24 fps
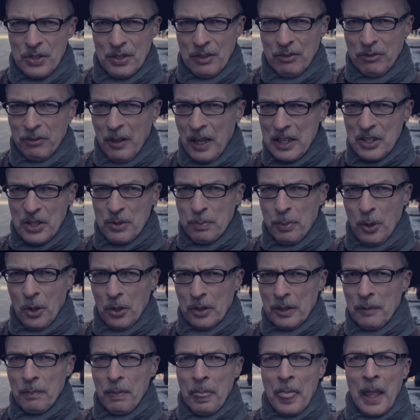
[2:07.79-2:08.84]
of Facebook.
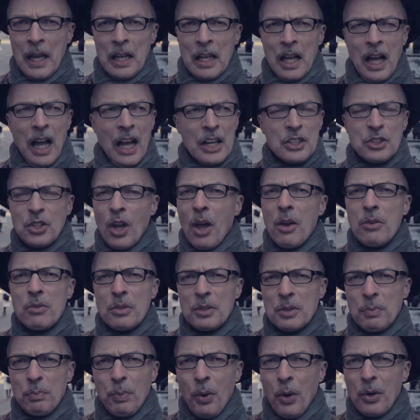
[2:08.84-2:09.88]
I don't
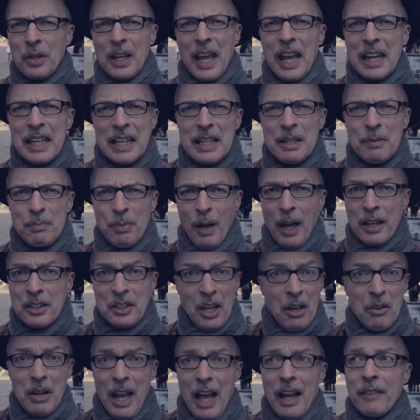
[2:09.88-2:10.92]

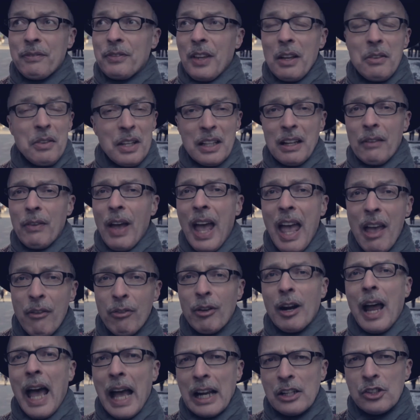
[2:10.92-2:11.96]
think I've ever
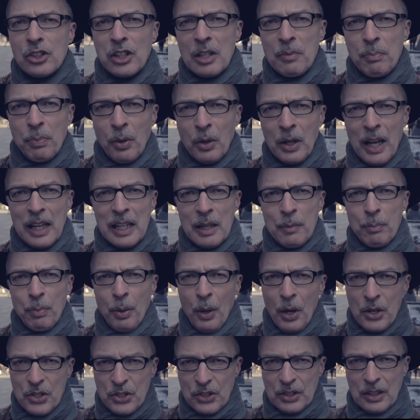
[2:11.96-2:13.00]
actually put any
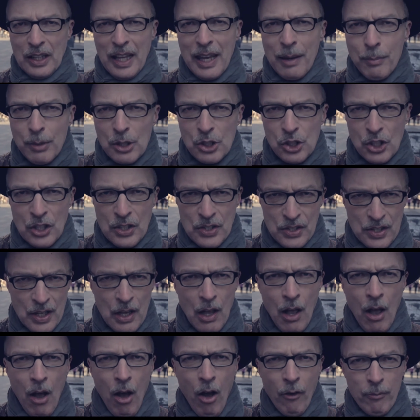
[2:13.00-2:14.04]
personal images
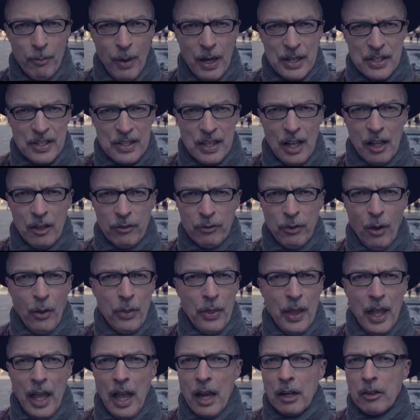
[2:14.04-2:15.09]
of myself on
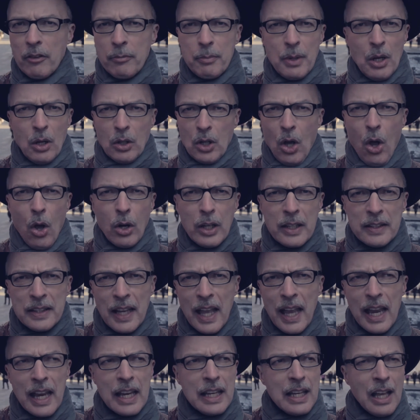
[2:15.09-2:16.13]
there, of me on
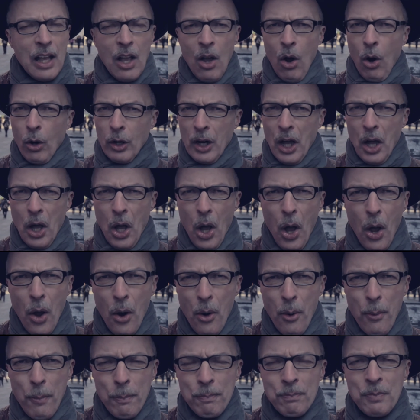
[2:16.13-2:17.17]
holiday or at
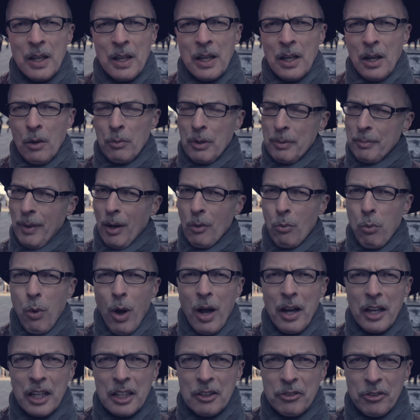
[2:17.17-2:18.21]
home with my
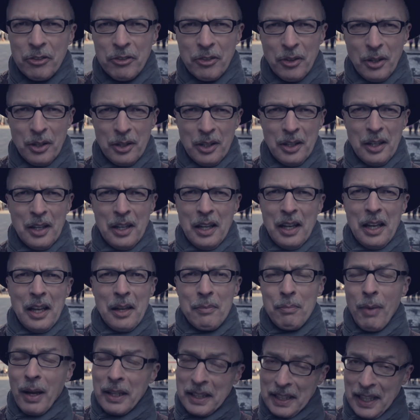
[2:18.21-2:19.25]
wife.
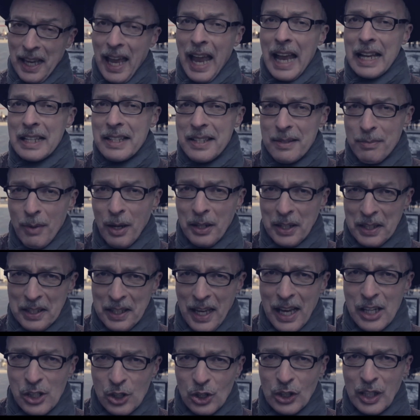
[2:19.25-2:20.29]
My cats might
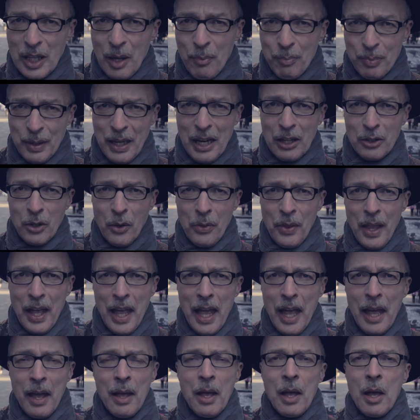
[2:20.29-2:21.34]
occasionally appear on
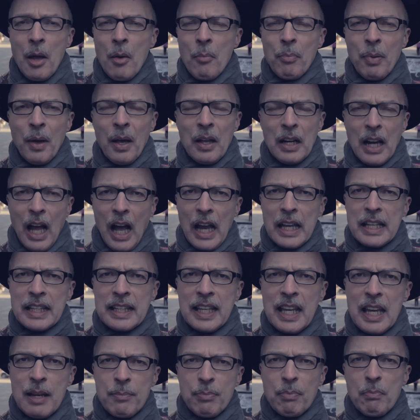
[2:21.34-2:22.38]
there, but I
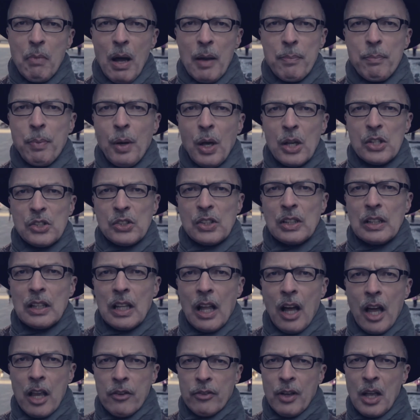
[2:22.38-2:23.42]
keep my personal
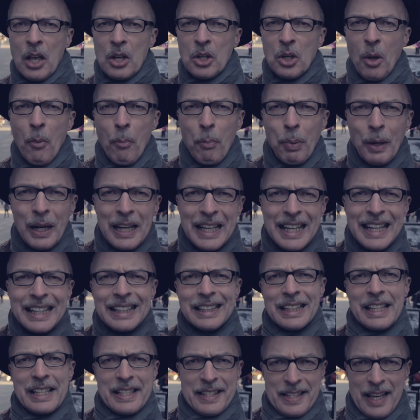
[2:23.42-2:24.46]
life
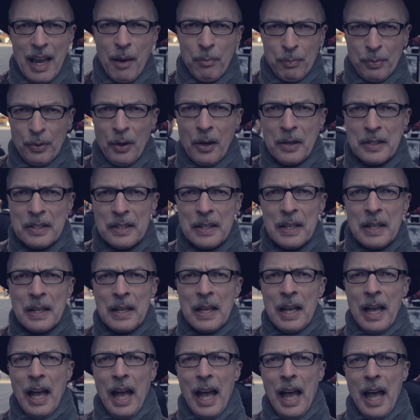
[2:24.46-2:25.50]
completely separate.
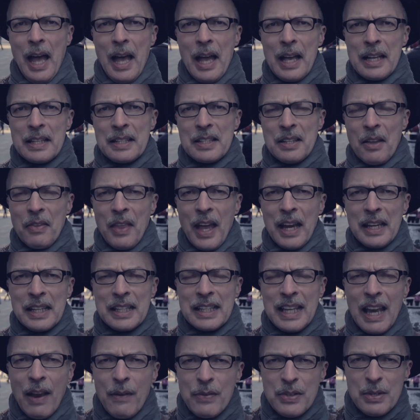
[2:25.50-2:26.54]
So that
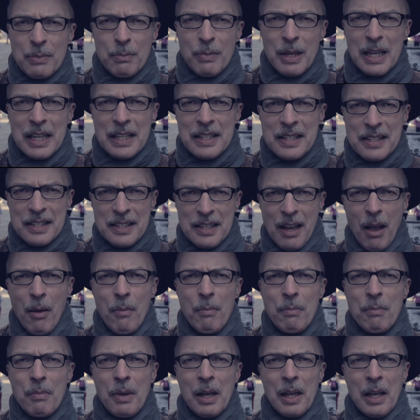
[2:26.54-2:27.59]
gives me some
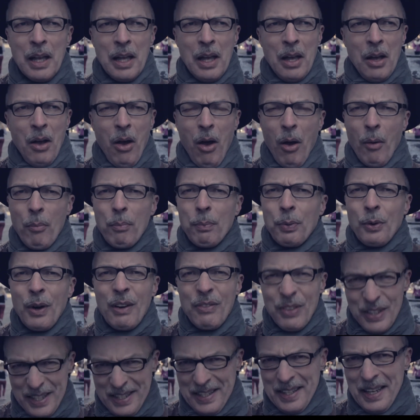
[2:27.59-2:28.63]

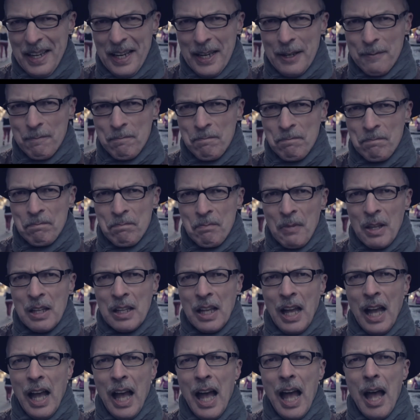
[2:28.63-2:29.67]
privacy.
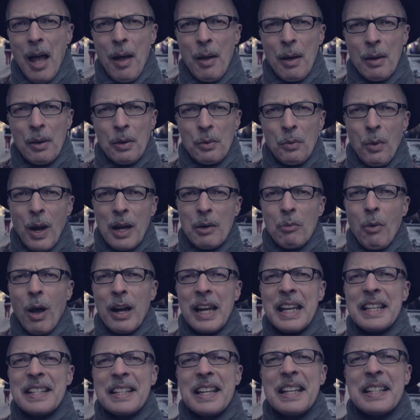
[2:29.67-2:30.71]
When
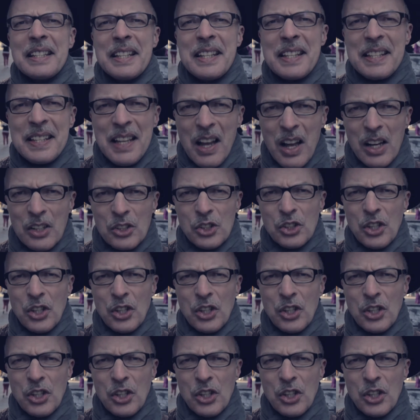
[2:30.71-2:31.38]
one is in such